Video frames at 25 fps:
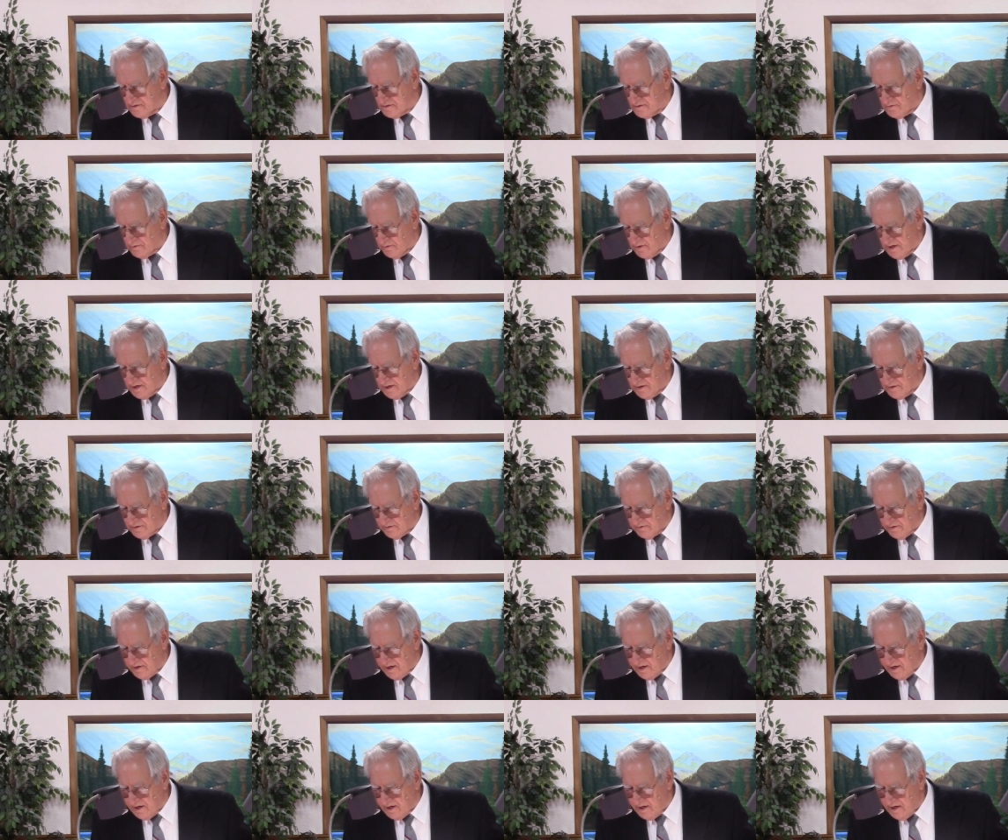
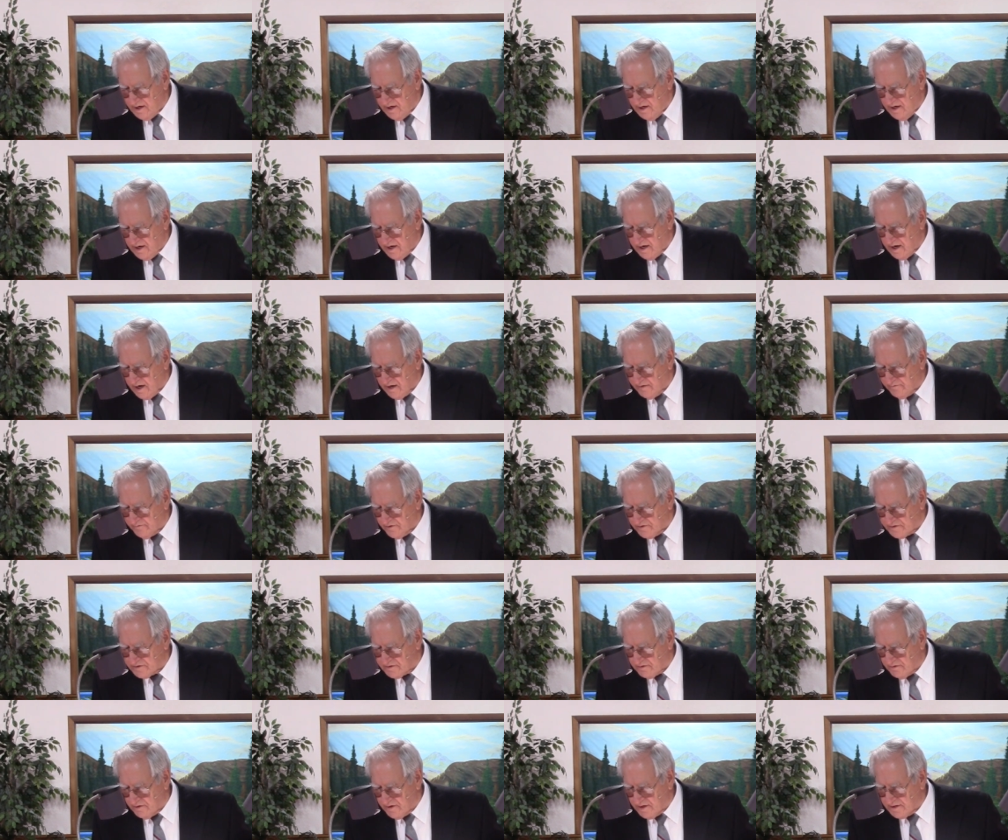23, and 1
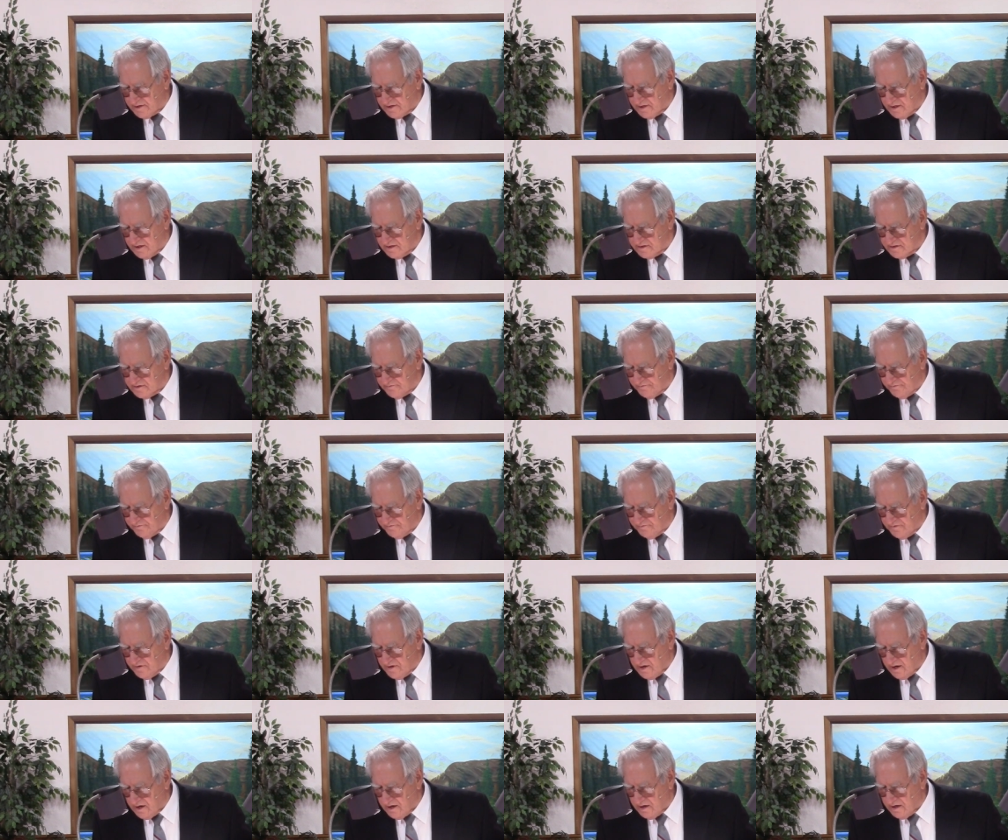Corinthians
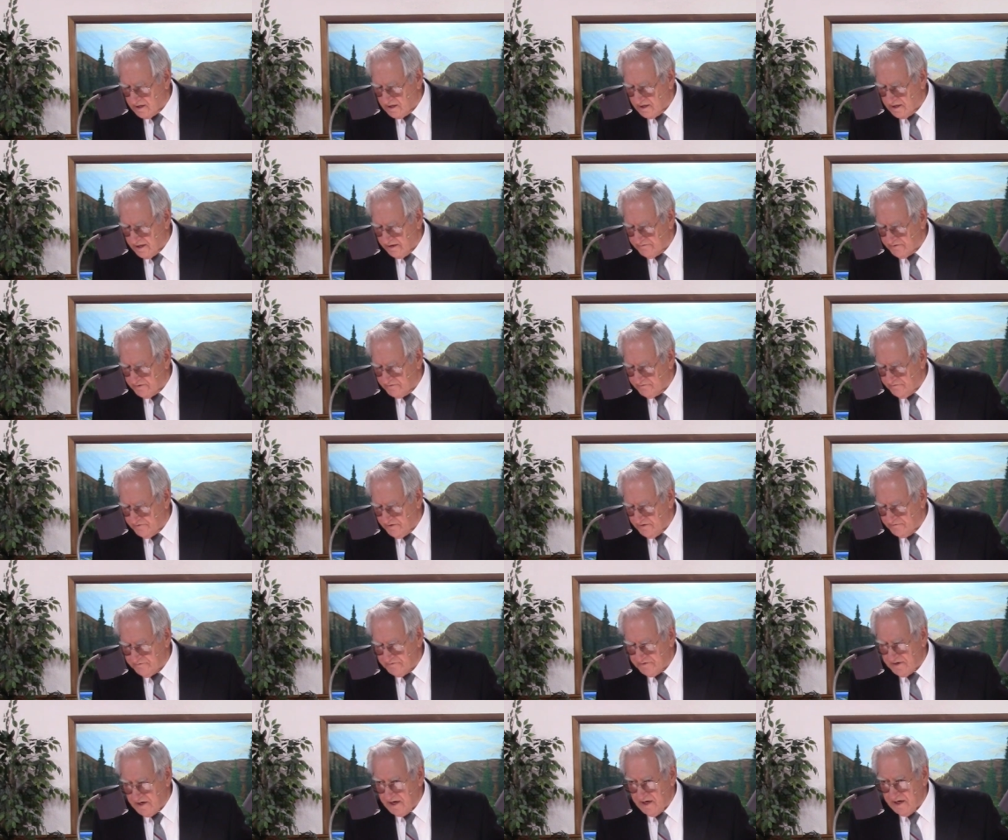uh, 11,
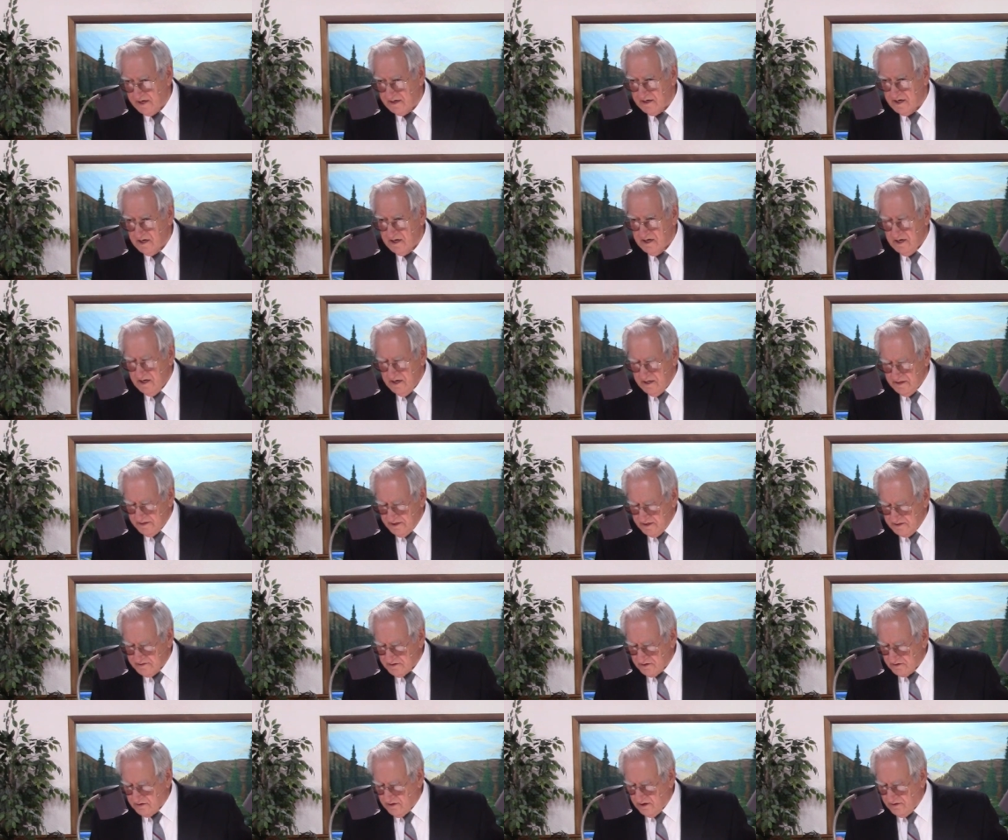15.
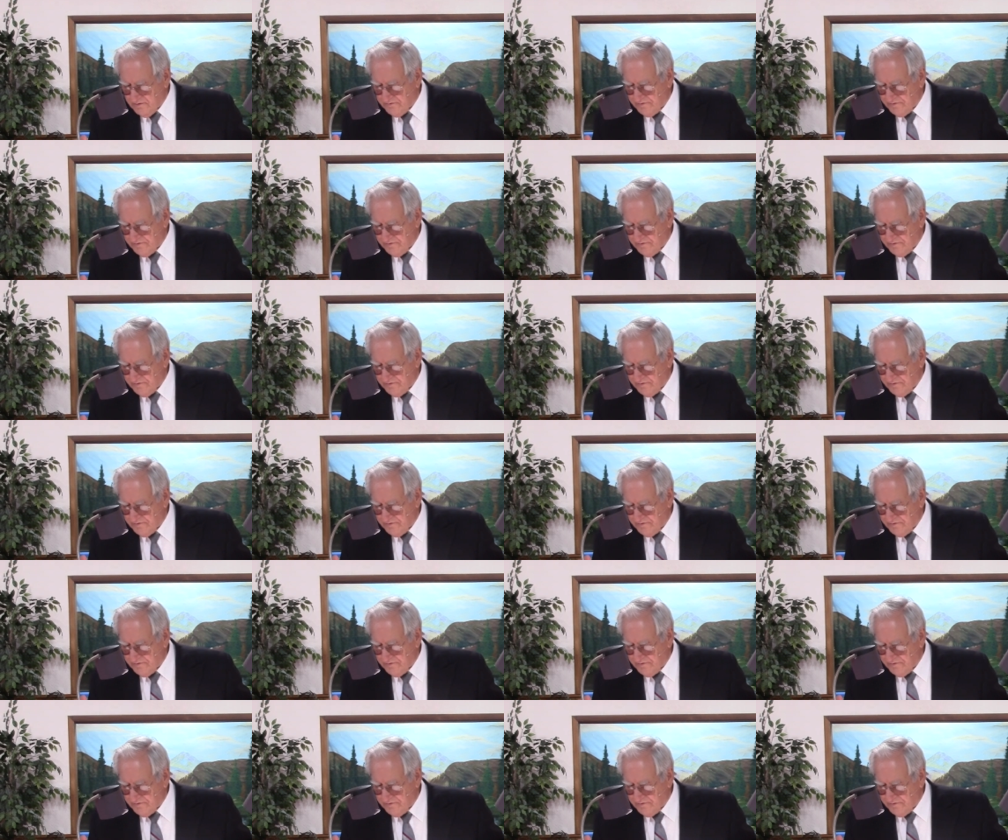These are all